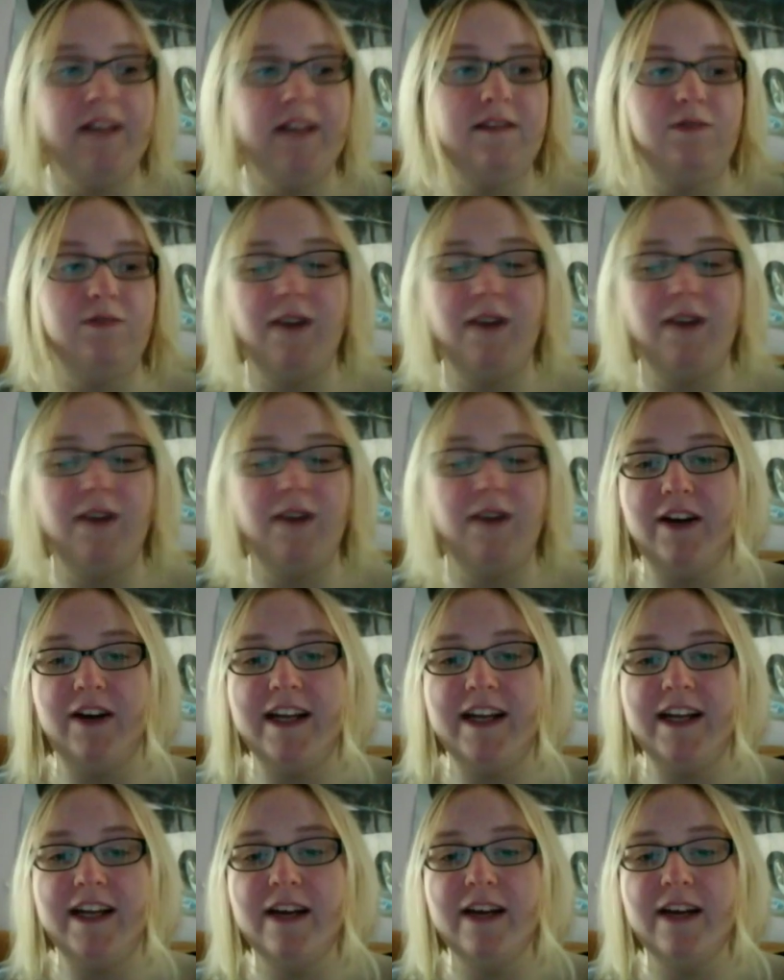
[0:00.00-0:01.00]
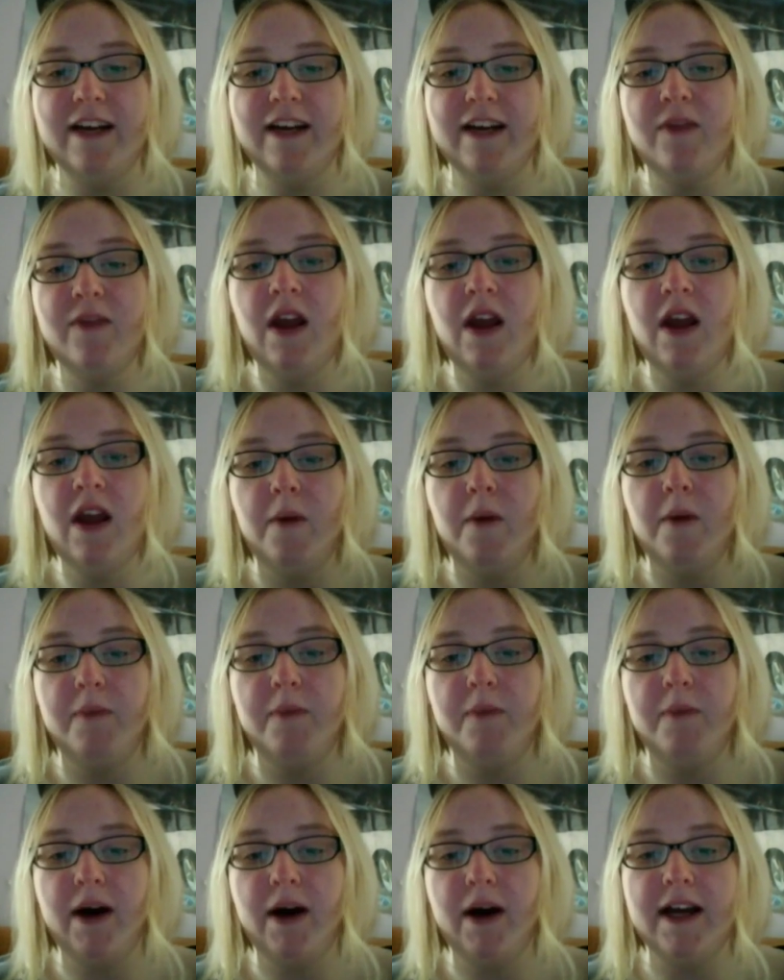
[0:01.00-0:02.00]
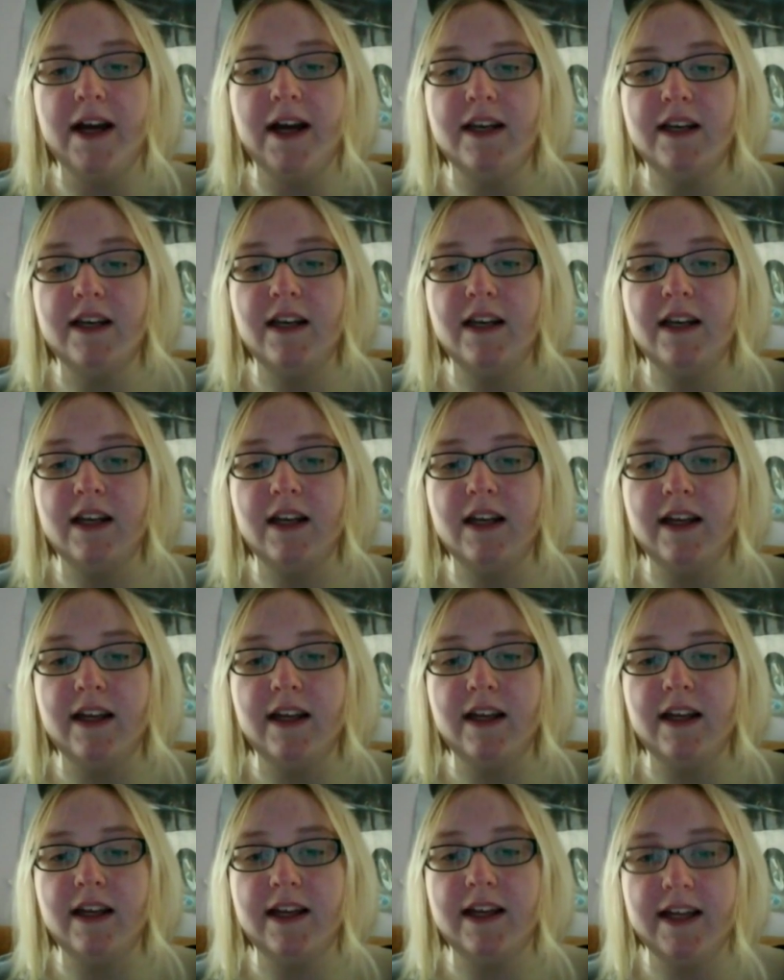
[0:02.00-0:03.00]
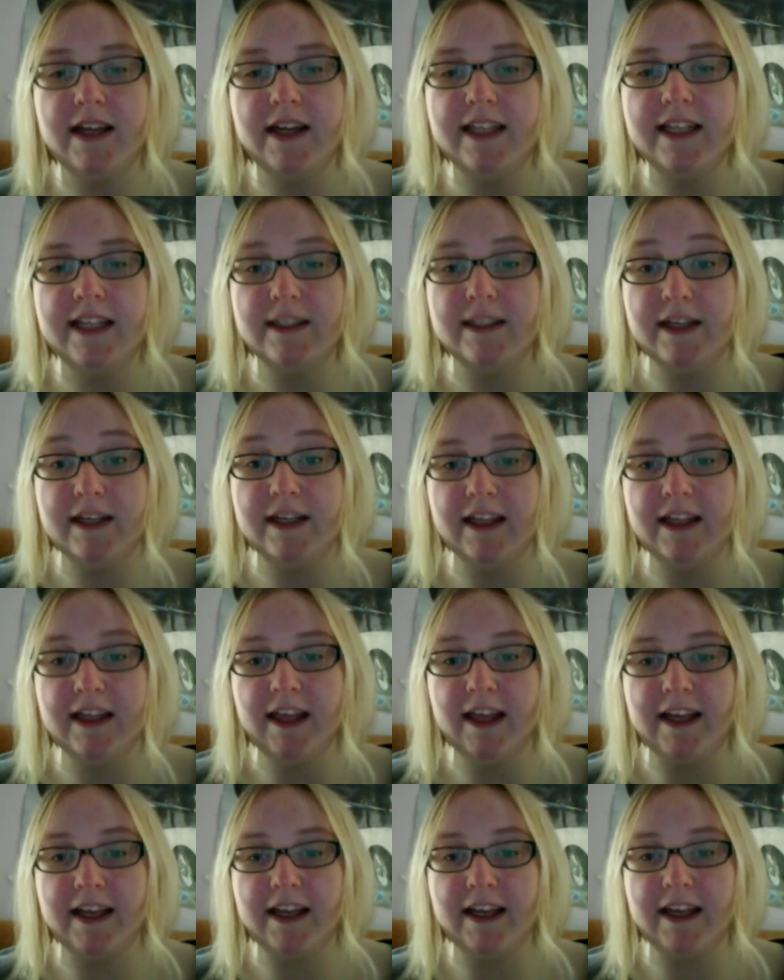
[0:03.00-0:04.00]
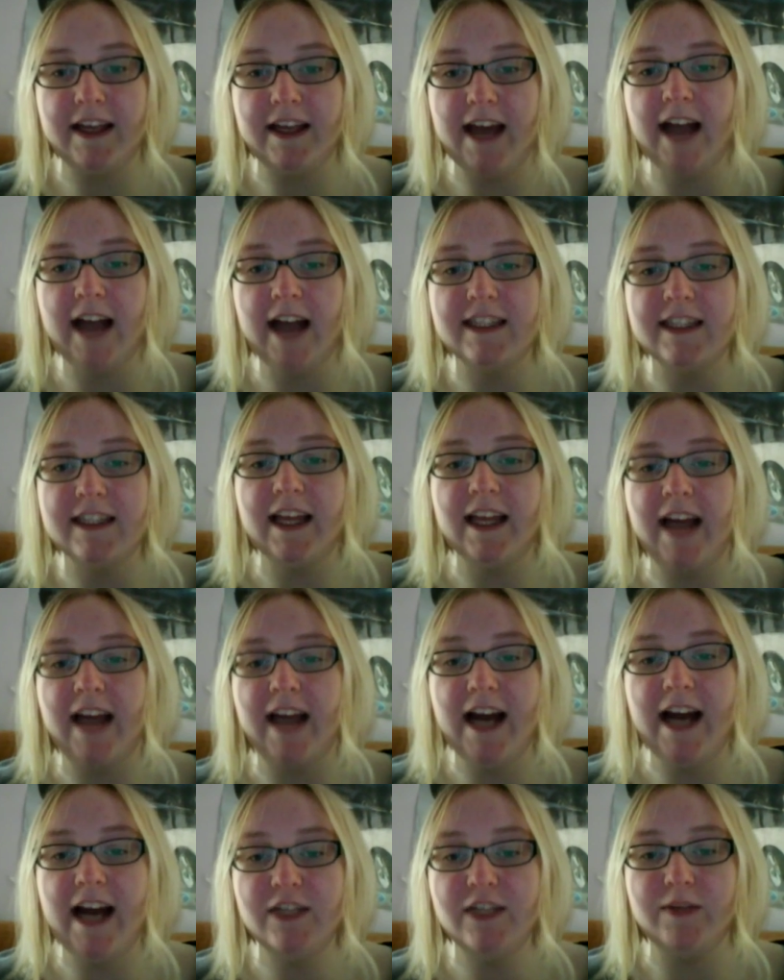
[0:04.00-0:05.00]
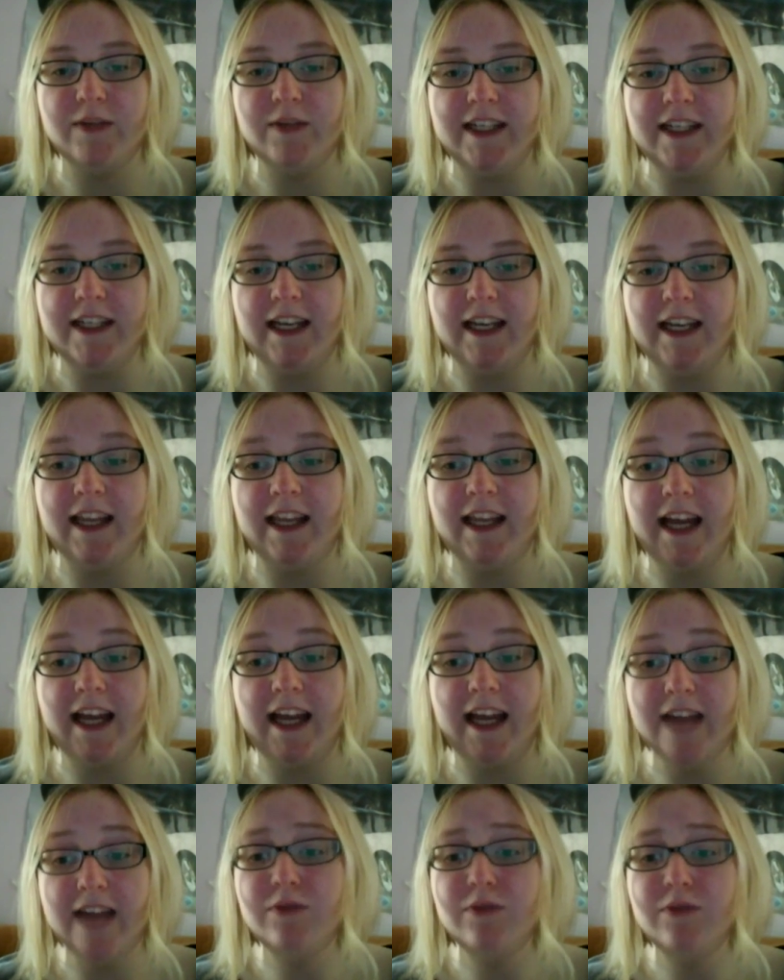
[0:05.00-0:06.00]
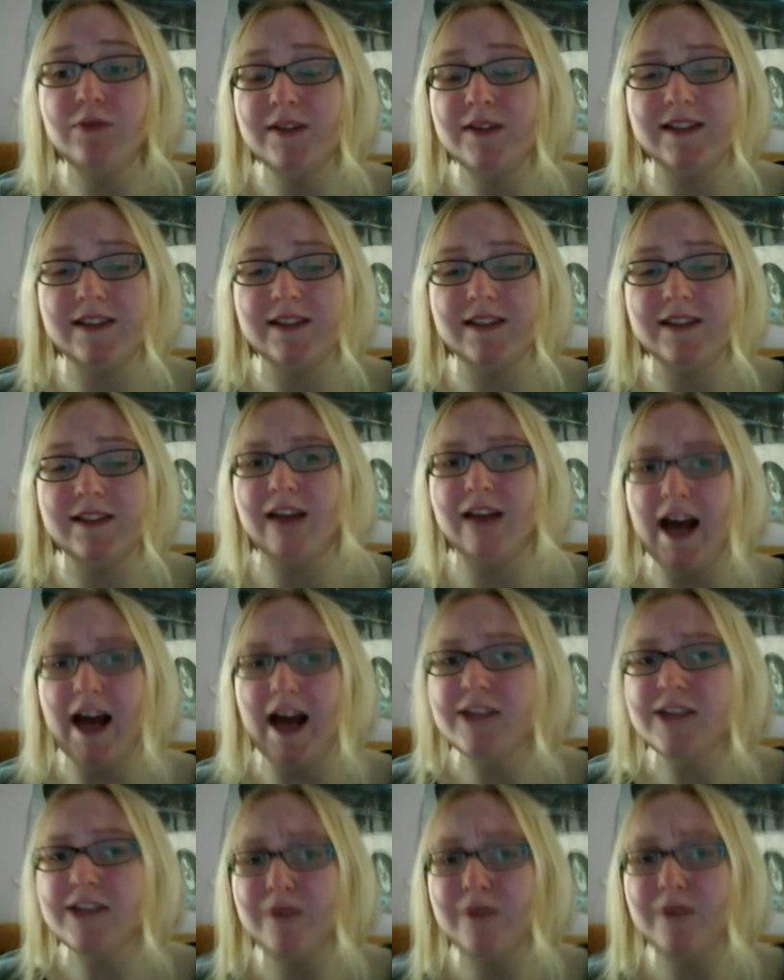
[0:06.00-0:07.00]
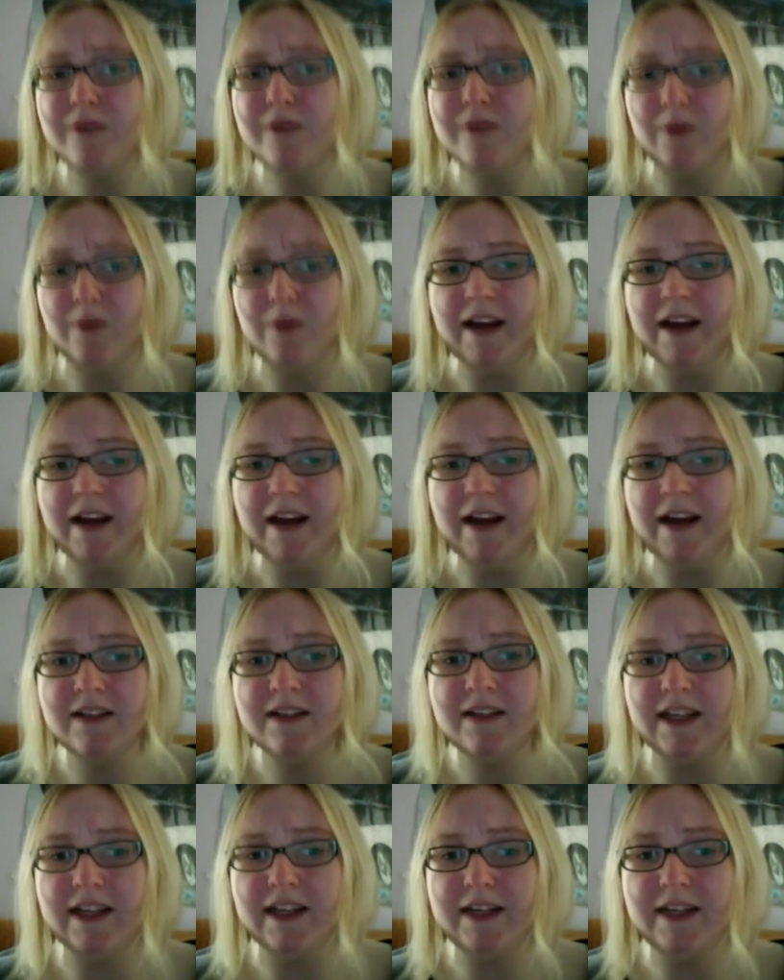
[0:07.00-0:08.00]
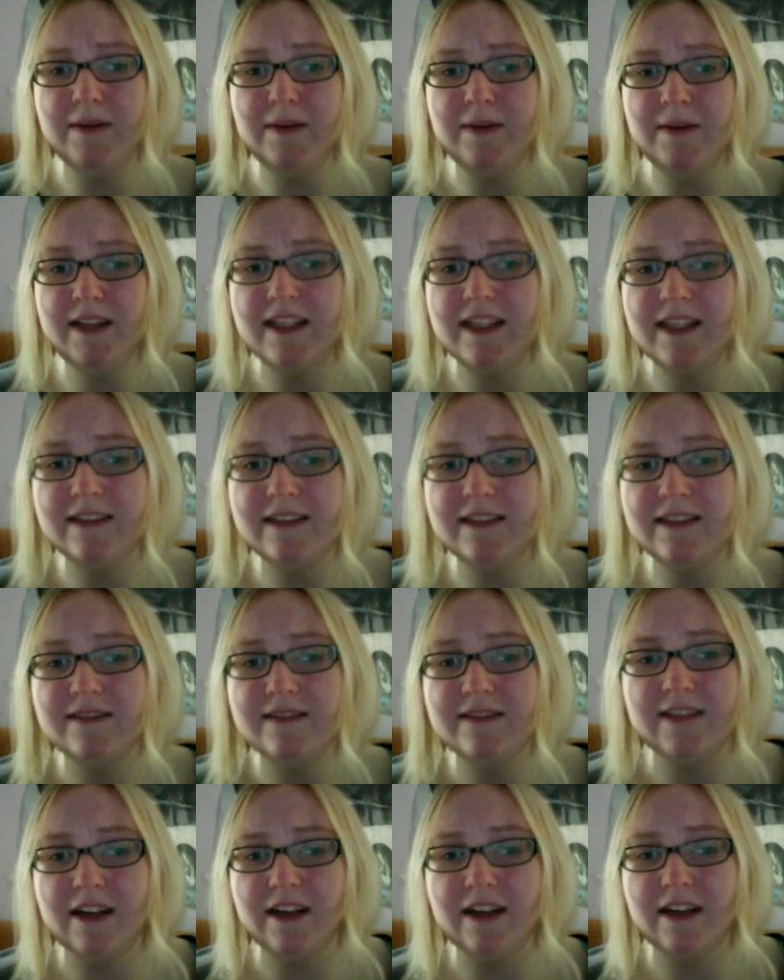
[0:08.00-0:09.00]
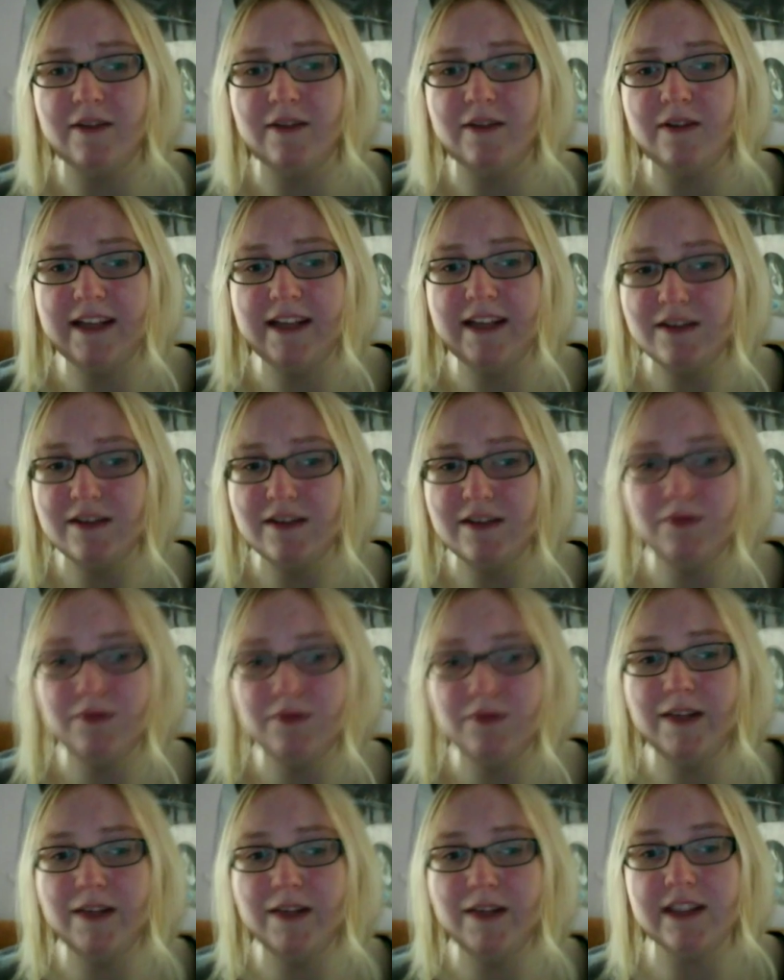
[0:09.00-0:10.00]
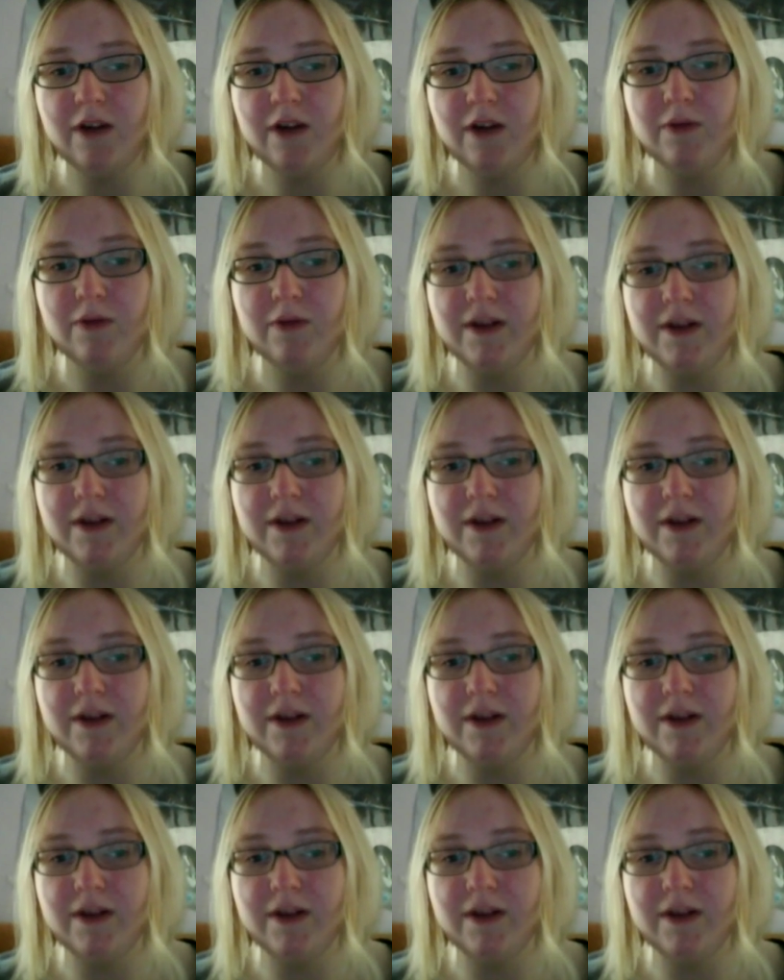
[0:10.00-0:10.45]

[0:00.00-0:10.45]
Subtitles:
whatever heel, but he acted like Edge when he did it. Like Edge ran away. He really didn't, heels really don't,